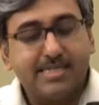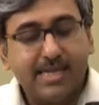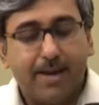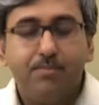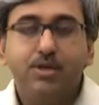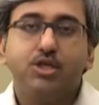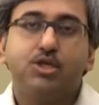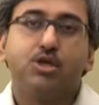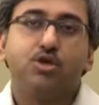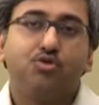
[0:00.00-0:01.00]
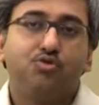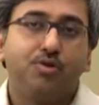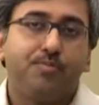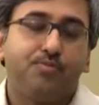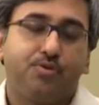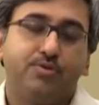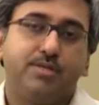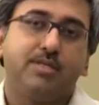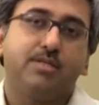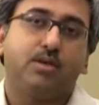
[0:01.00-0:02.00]
established through a
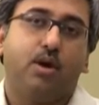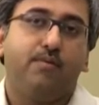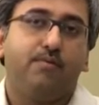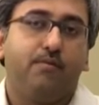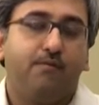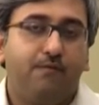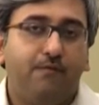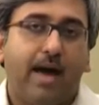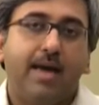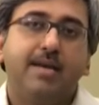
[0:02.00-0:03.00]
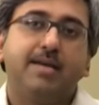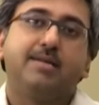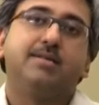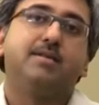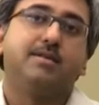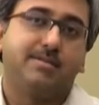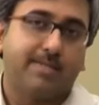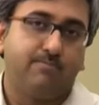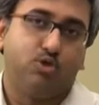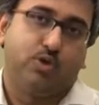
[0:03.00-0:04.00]
process of violent
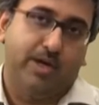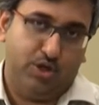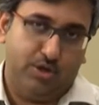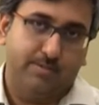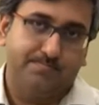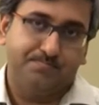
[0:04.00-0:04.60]
subjugation.